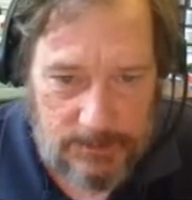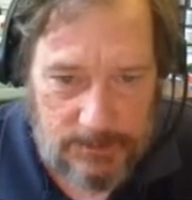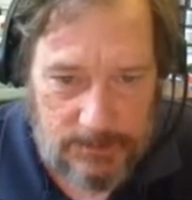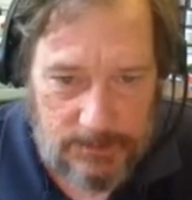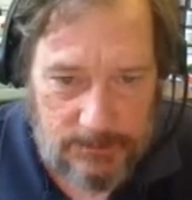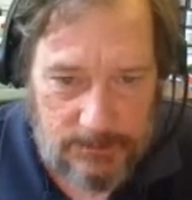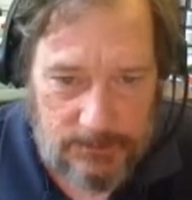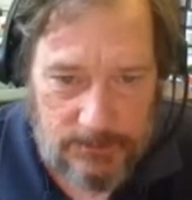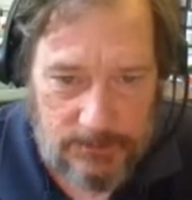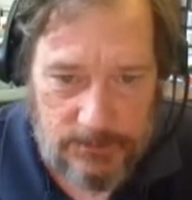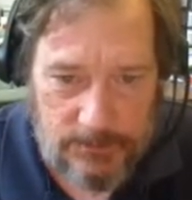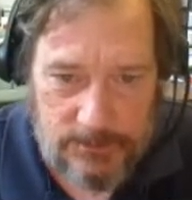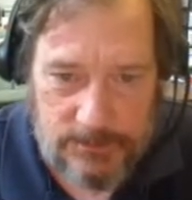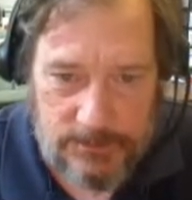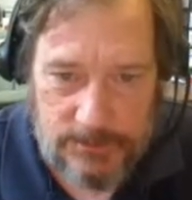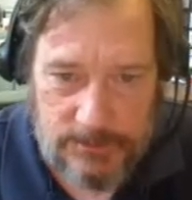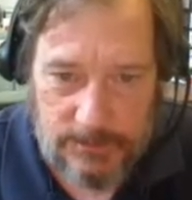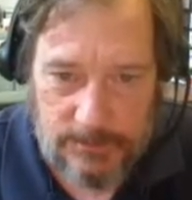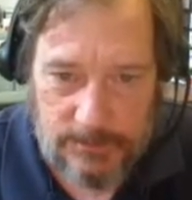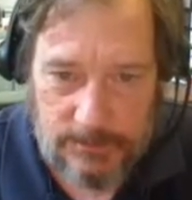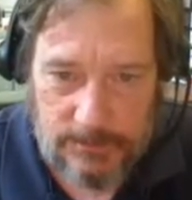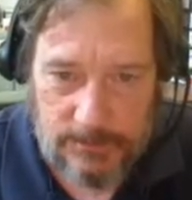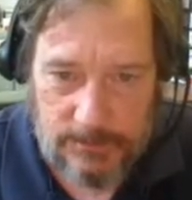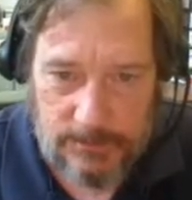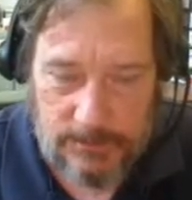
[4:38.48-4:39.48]
used
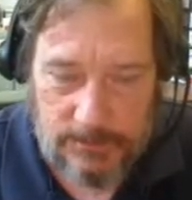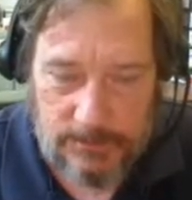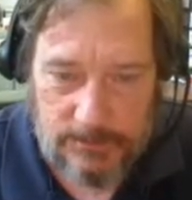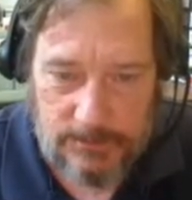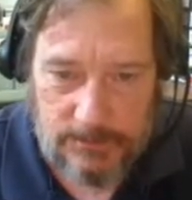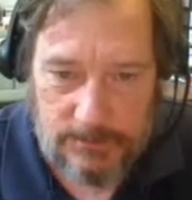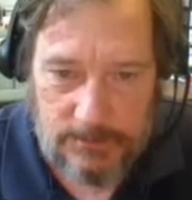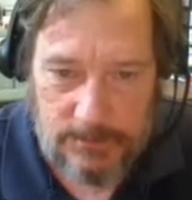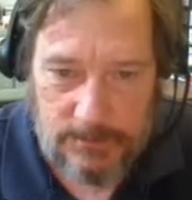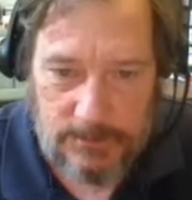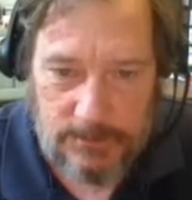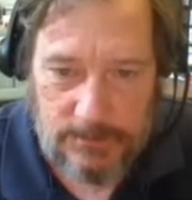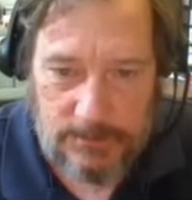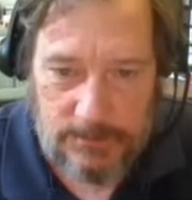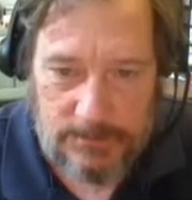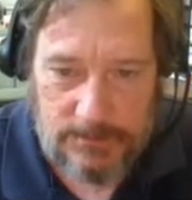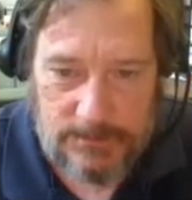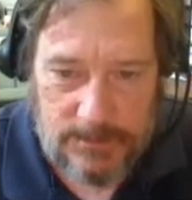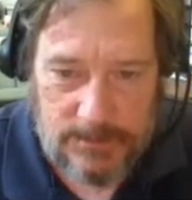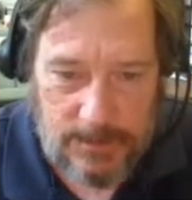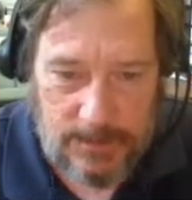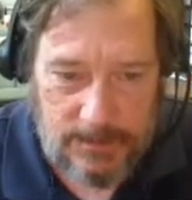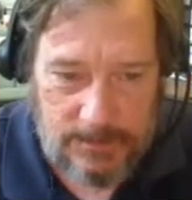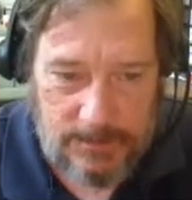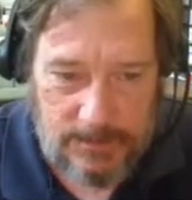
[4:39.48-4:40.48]
in the
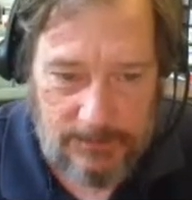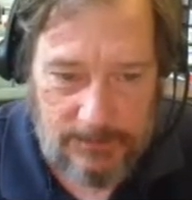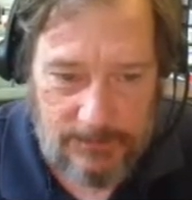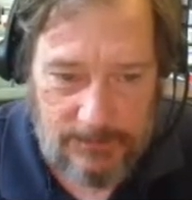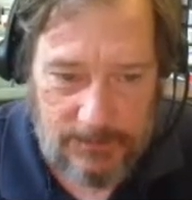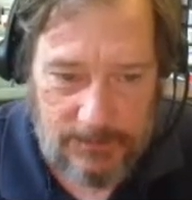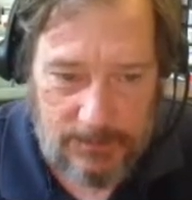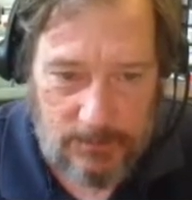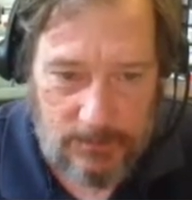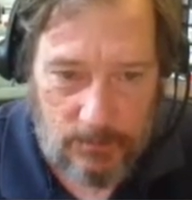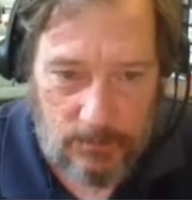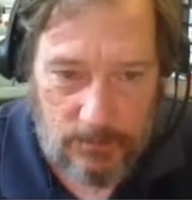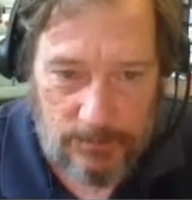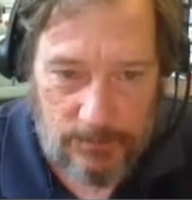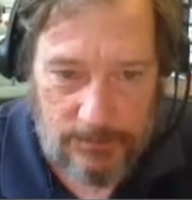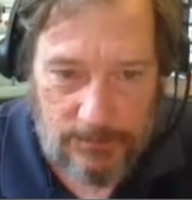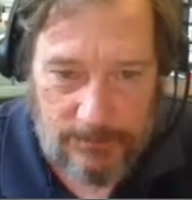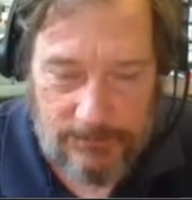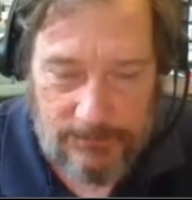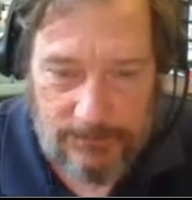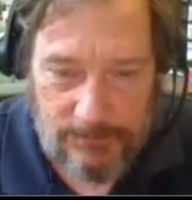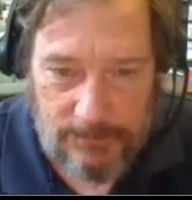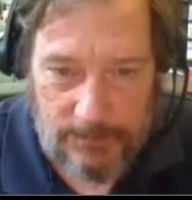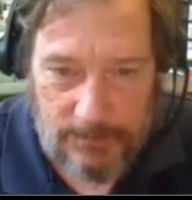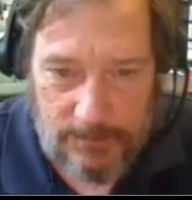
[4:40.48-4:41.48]
scientific or the
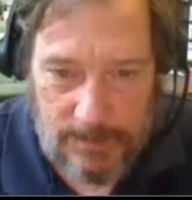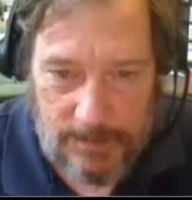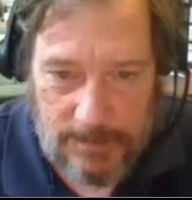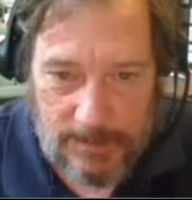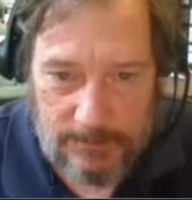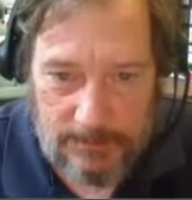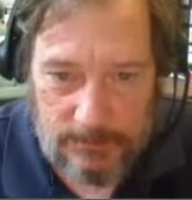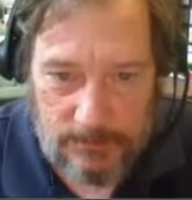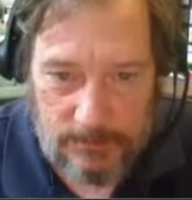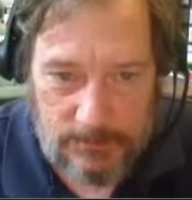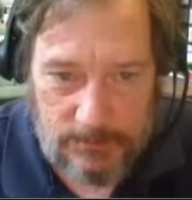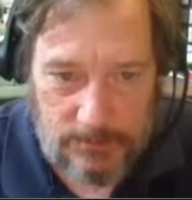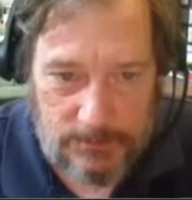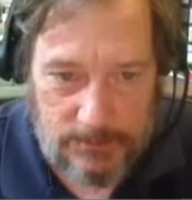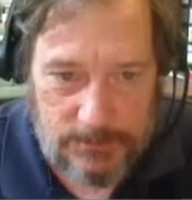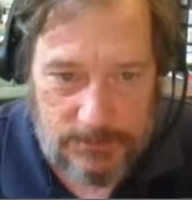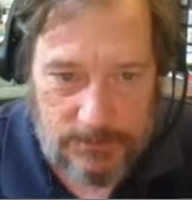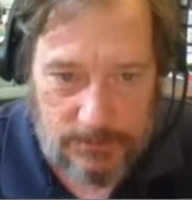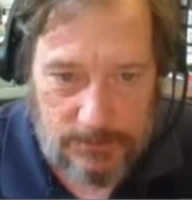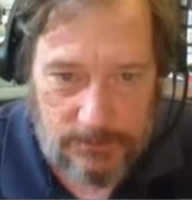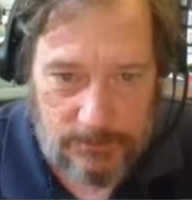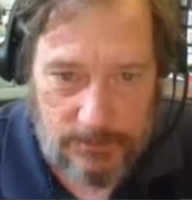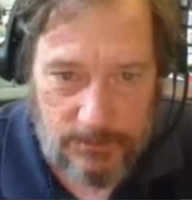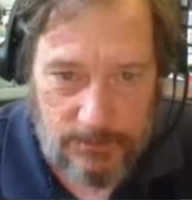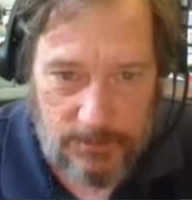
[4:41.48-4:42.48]

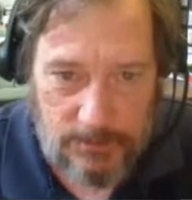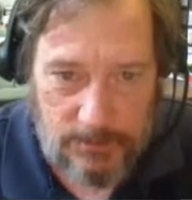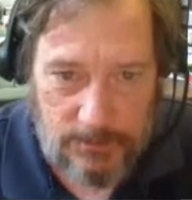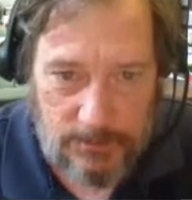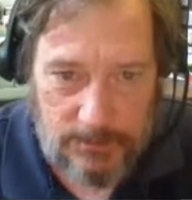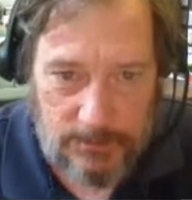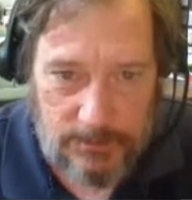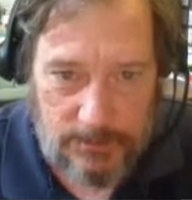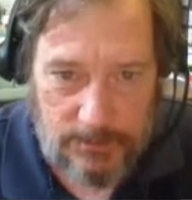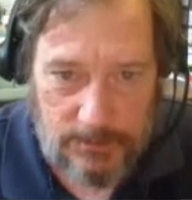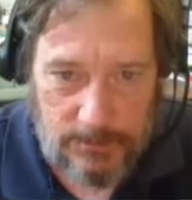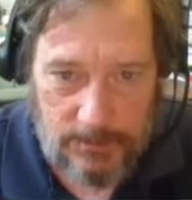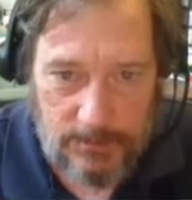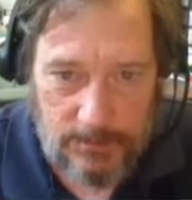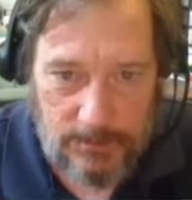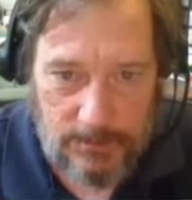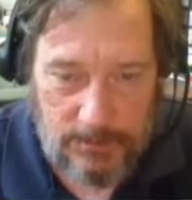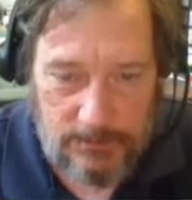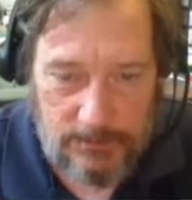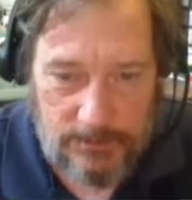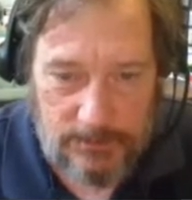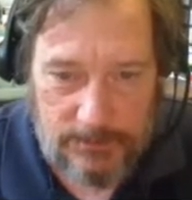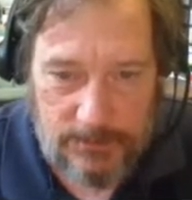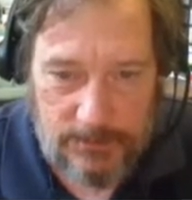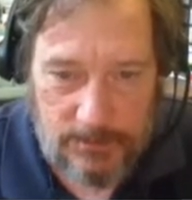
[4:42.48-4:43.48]
agricultural community.
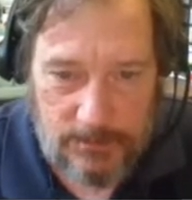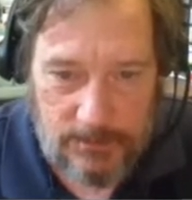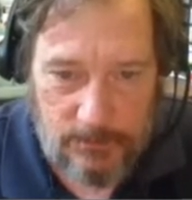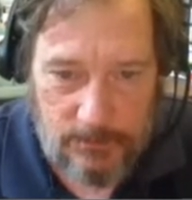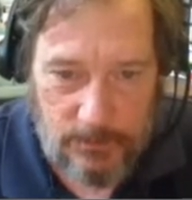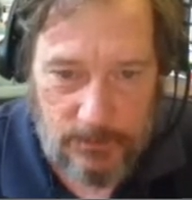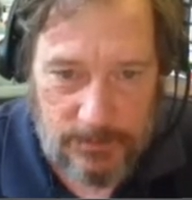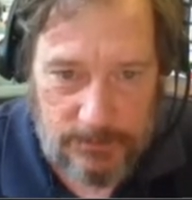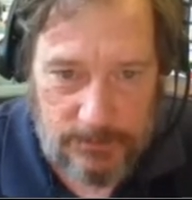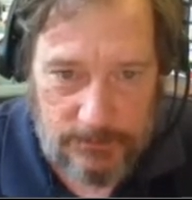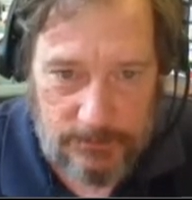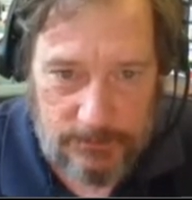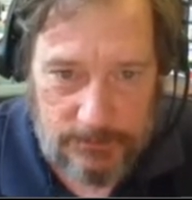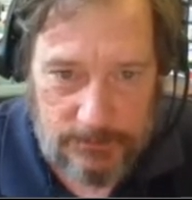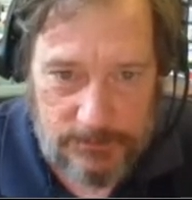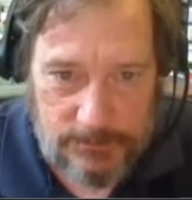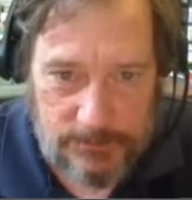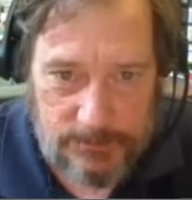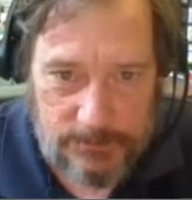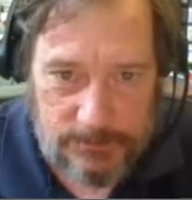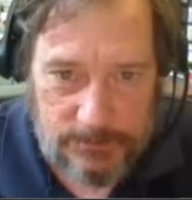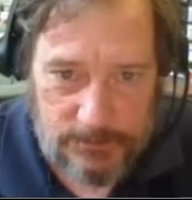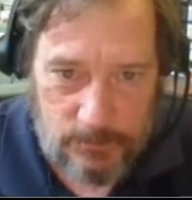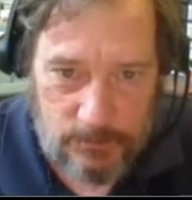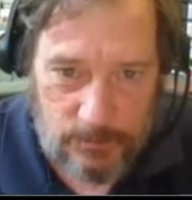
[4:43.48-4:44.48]
The term we
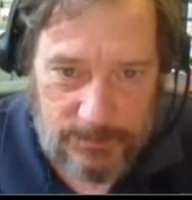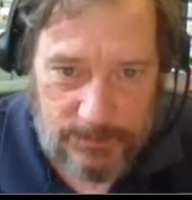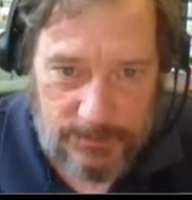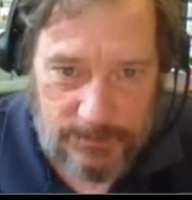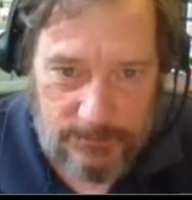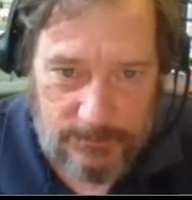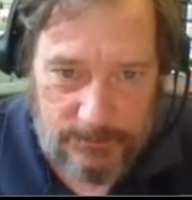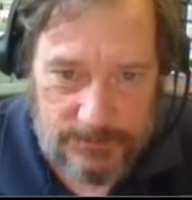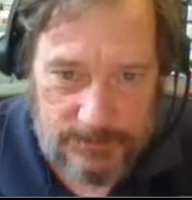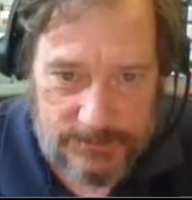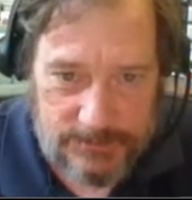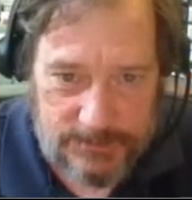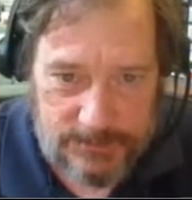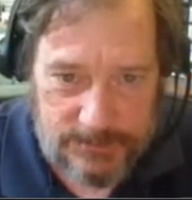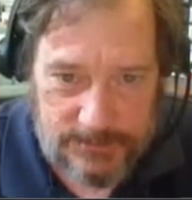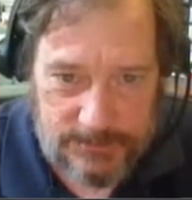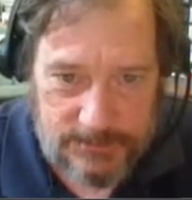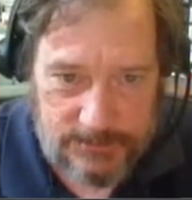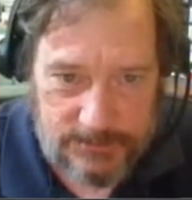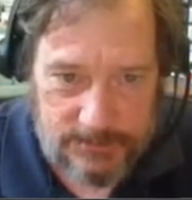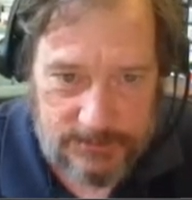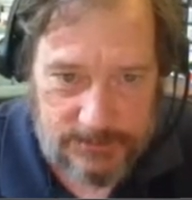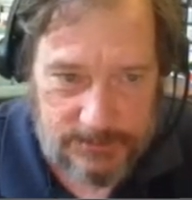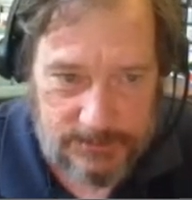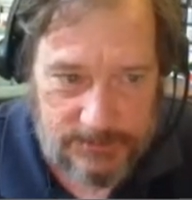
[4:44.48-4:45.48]
use is weed
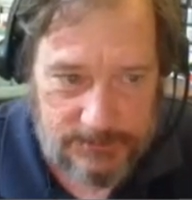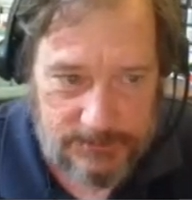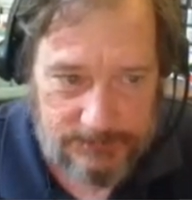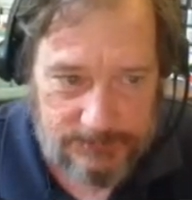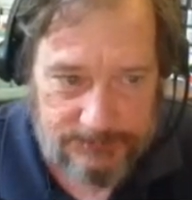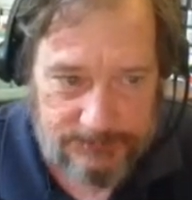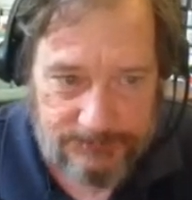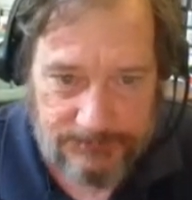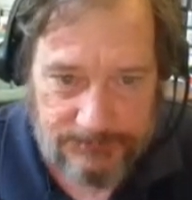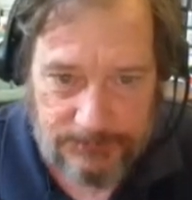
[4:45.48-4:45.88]
resistance.